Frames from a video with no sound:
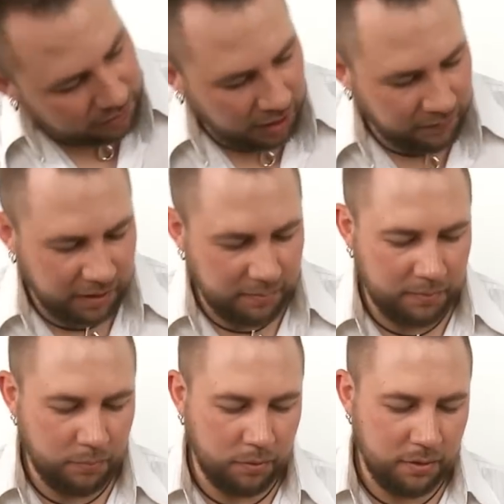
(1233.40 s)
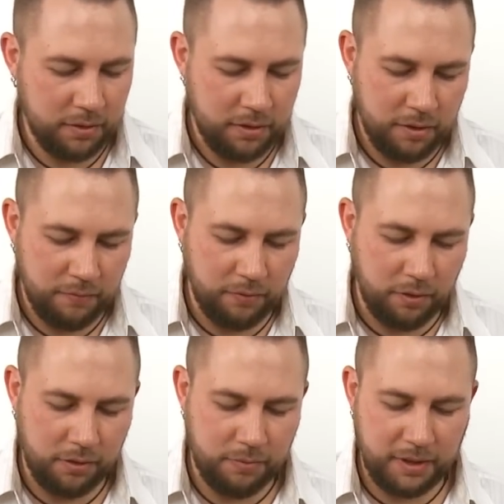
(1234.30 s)
you have a little bit more
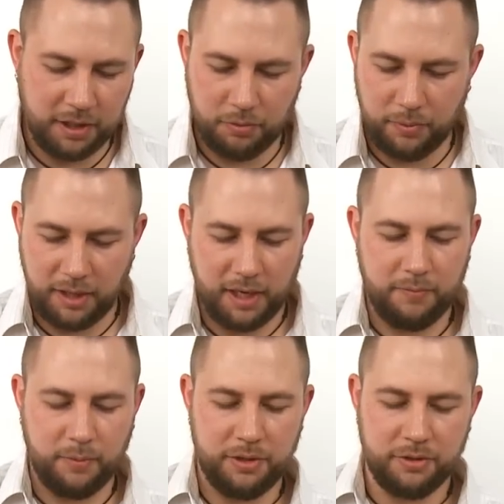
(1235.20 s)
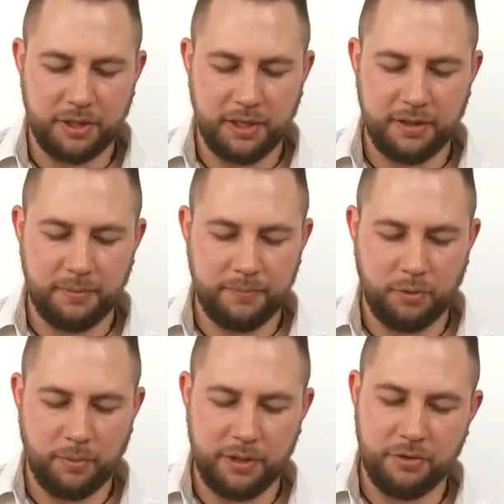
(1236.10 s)
volume that you will have when you're tying them,
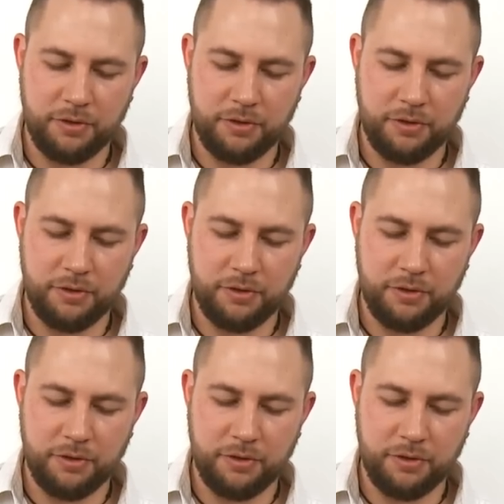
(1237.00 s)
or when you're